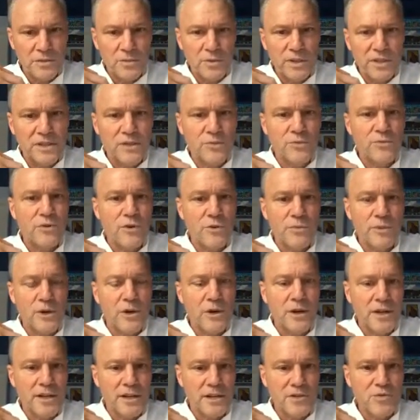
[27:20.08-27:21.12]
Roman
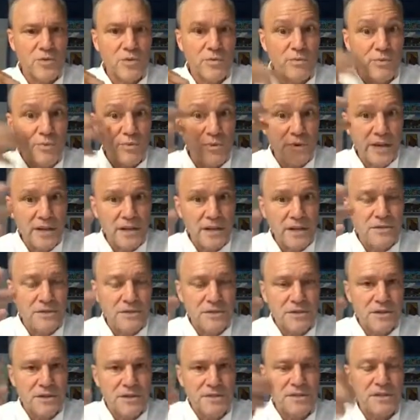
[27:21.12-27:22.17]
audience would bring to
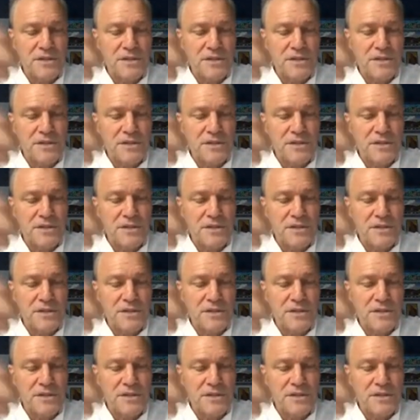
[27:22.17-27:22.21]
this